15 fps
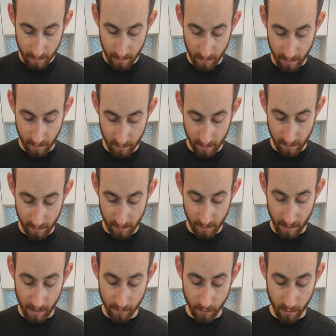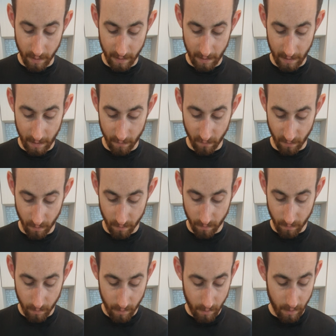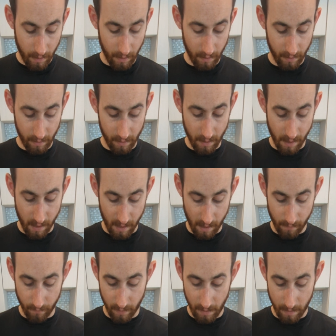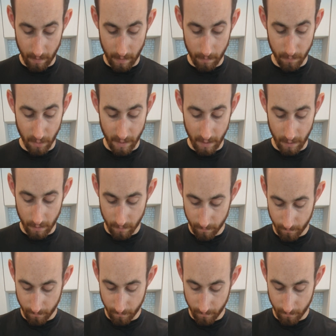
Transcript: and then I have cleaning agents, and then I have a blade.